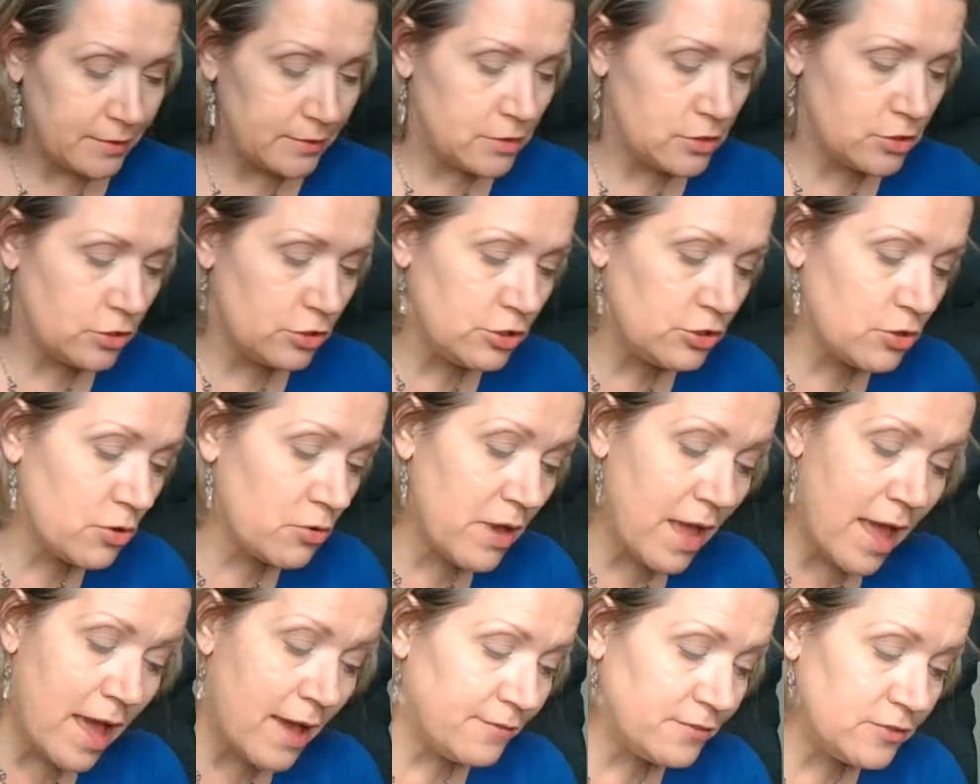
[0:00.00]
So you don't
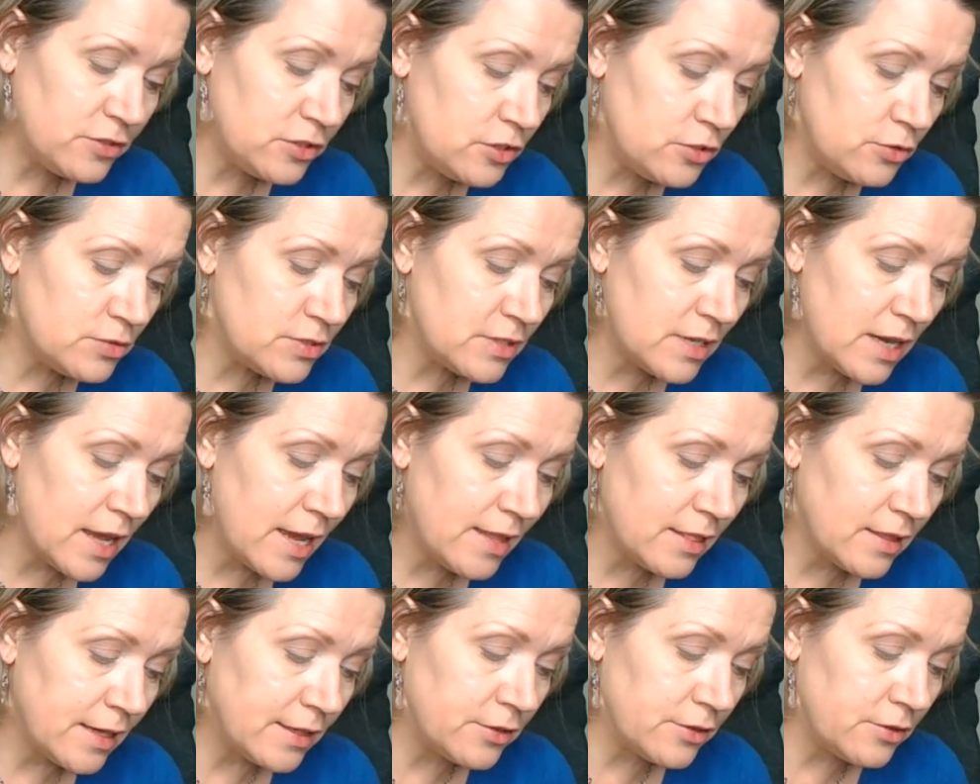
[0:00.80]
have to use an
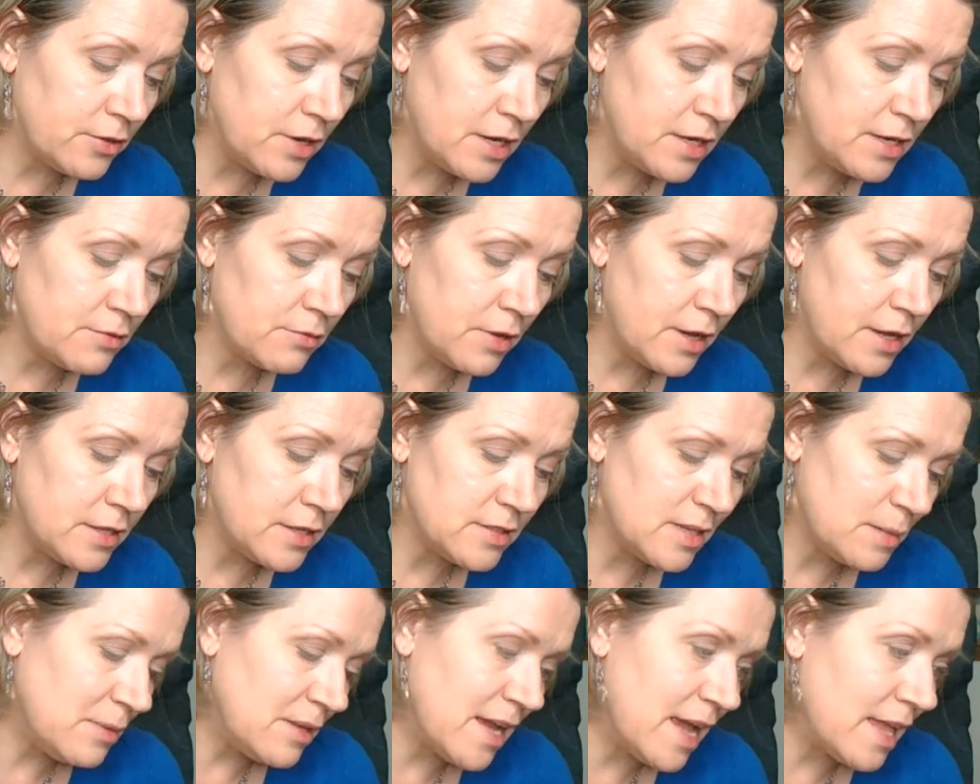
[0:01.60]
eyeliner anyways.
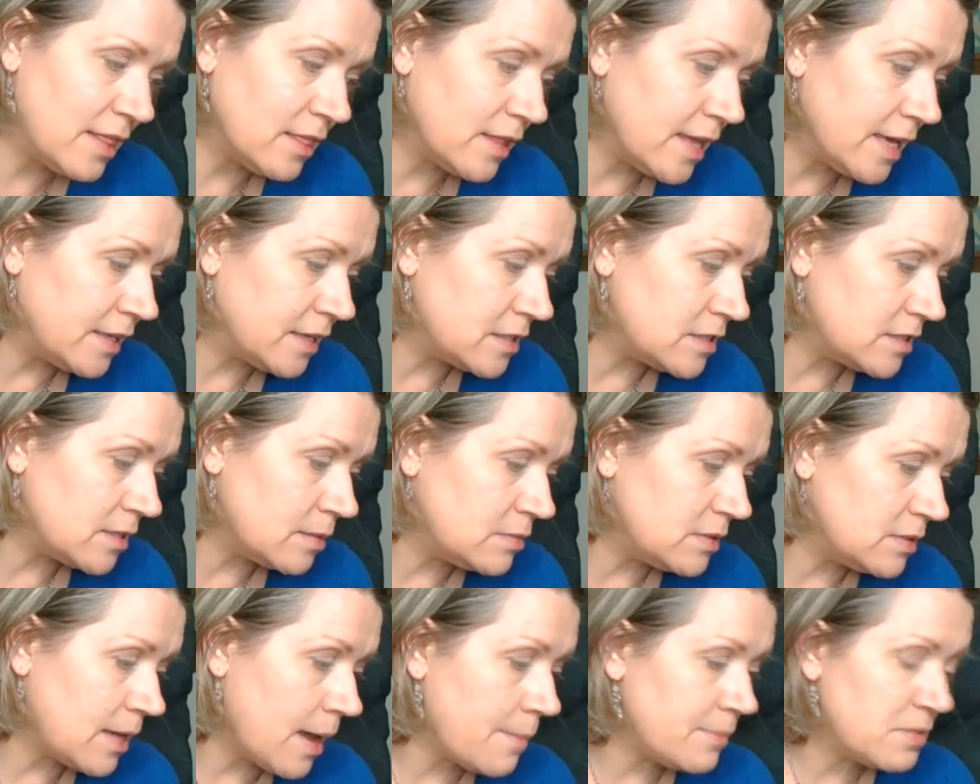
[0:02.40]
I mean, I like it
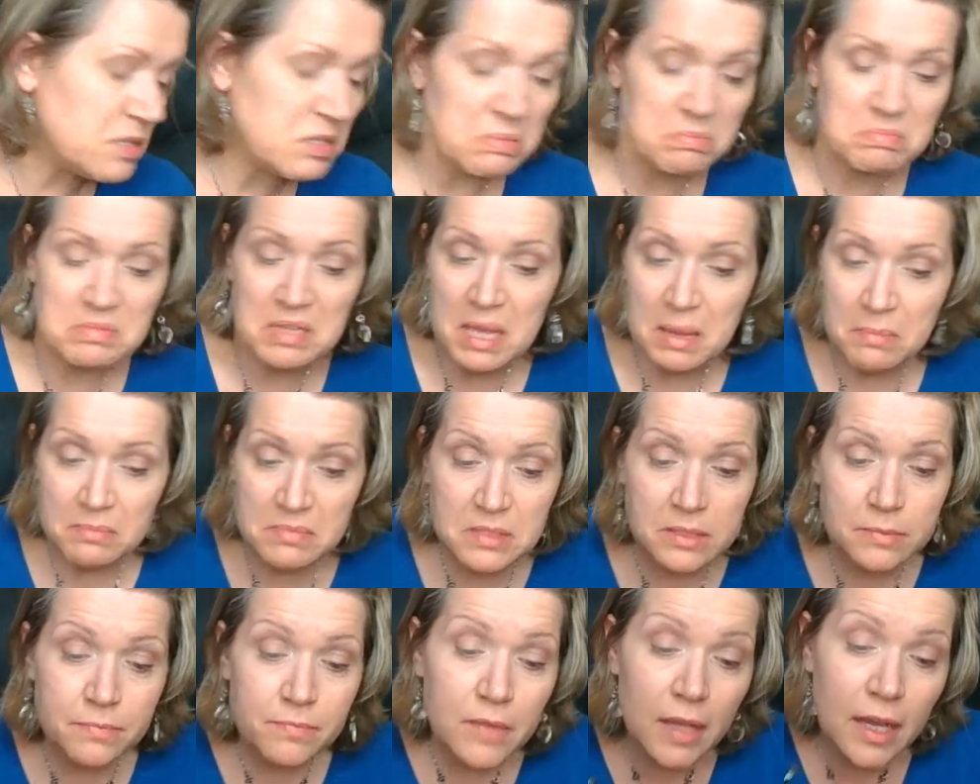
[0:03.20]

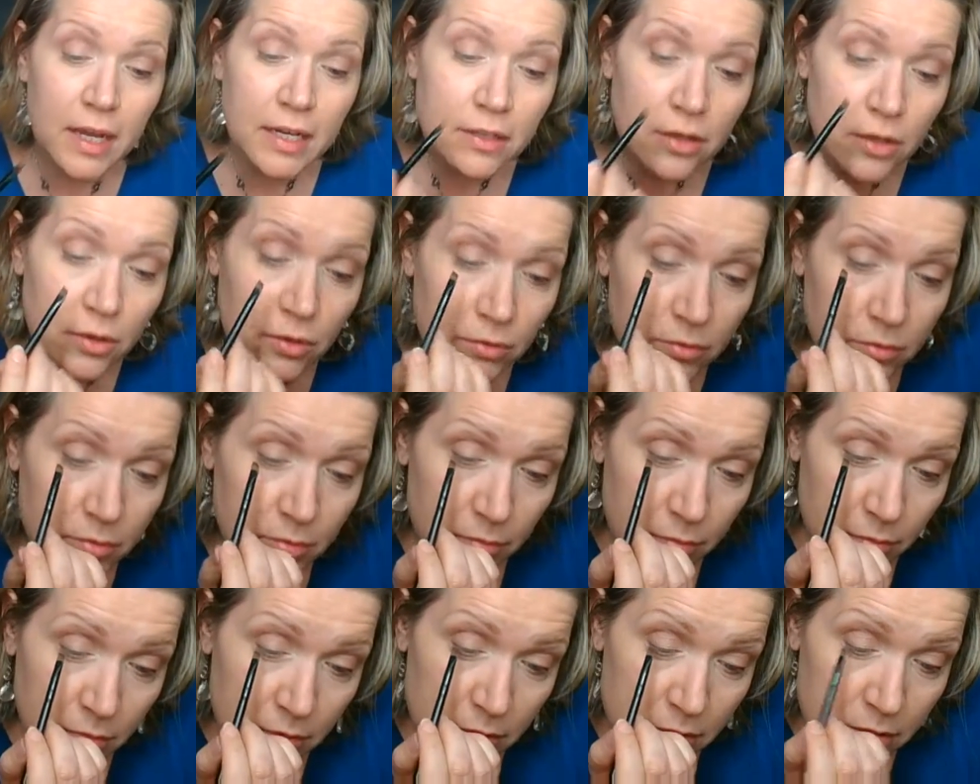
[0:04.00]
sometimes I don't.
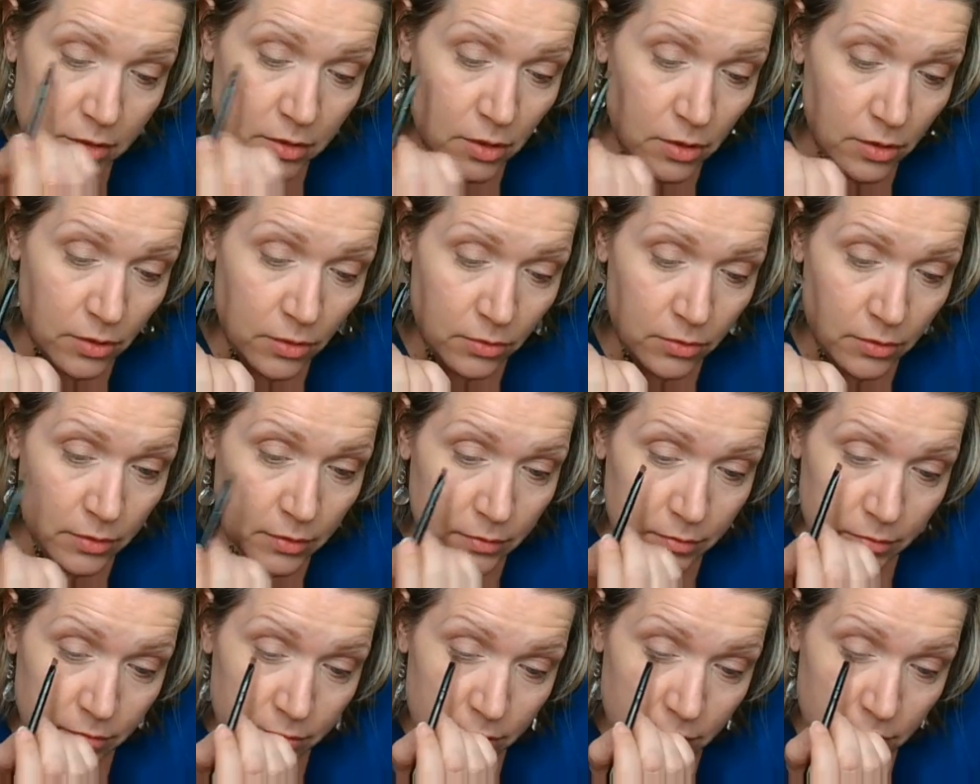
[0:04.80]
So
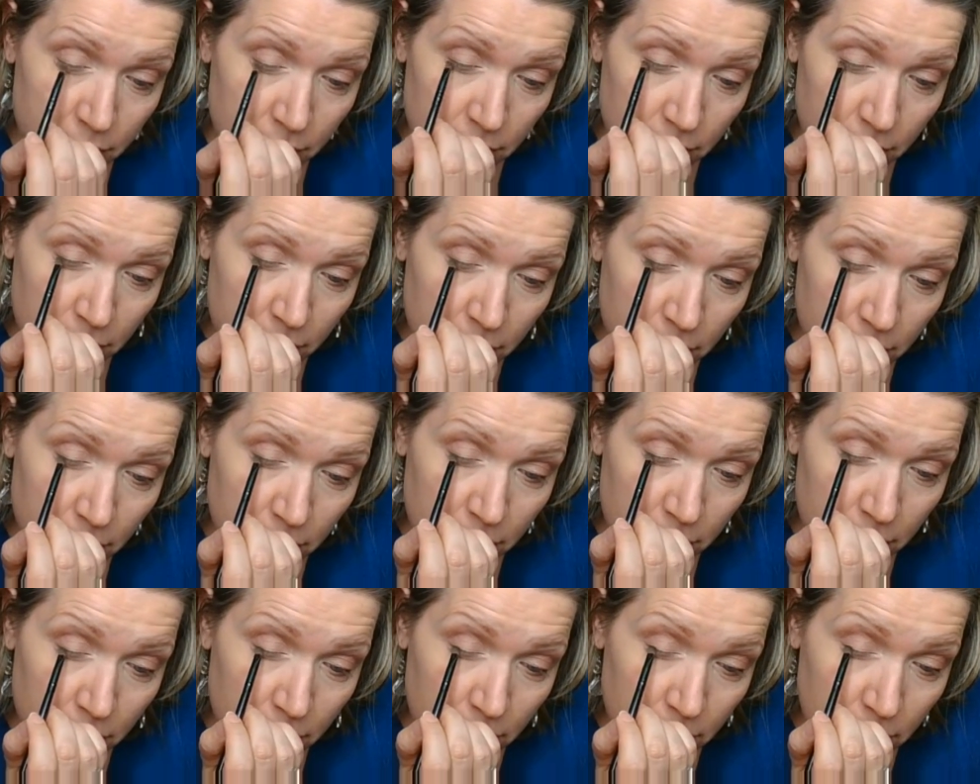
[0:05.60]

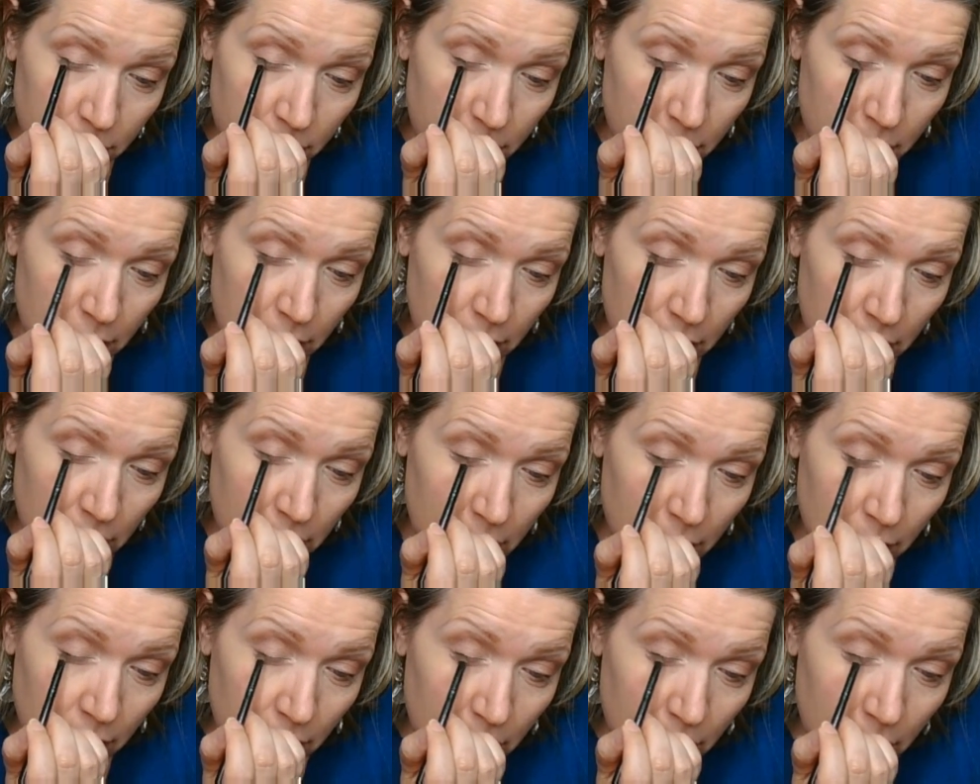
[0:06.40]

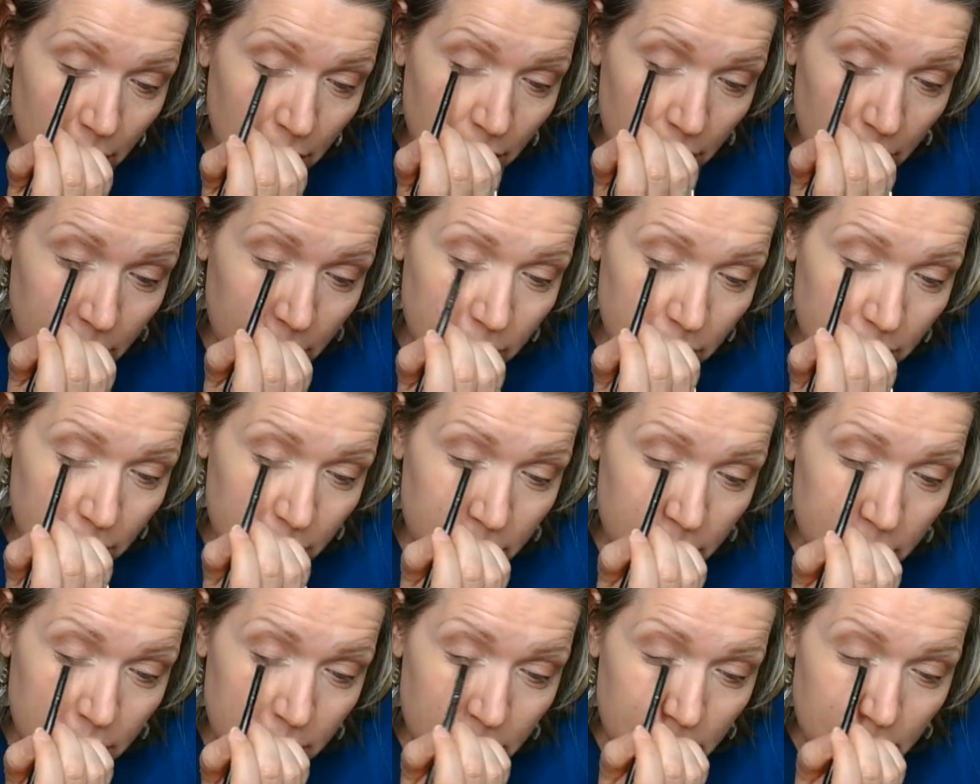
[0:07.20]
again,
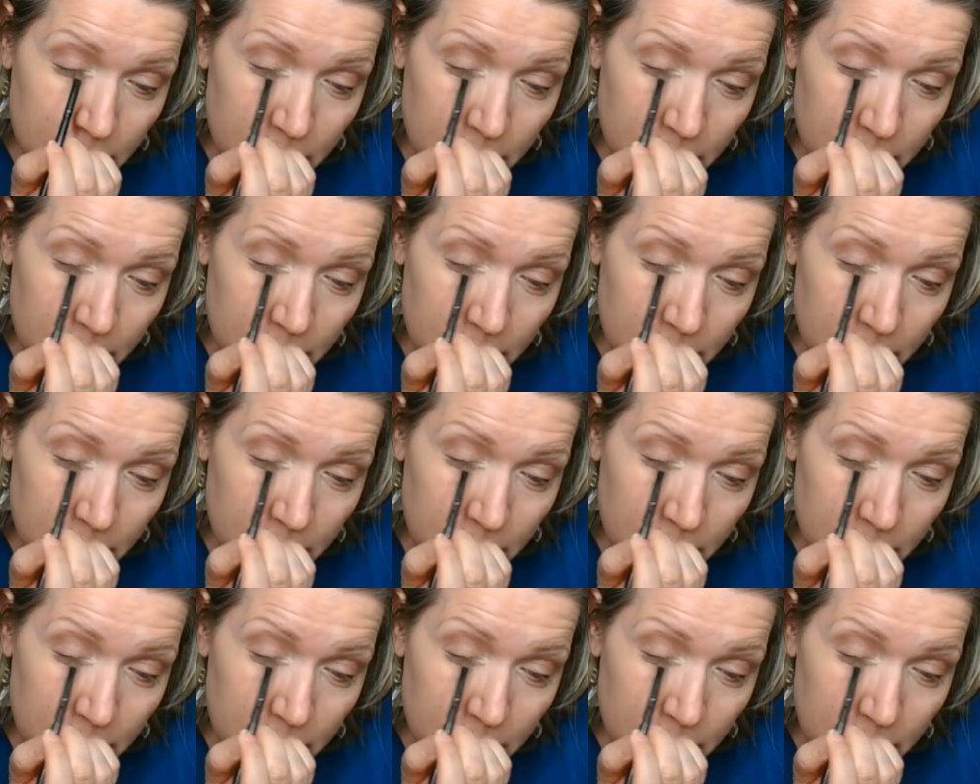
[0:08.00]
close.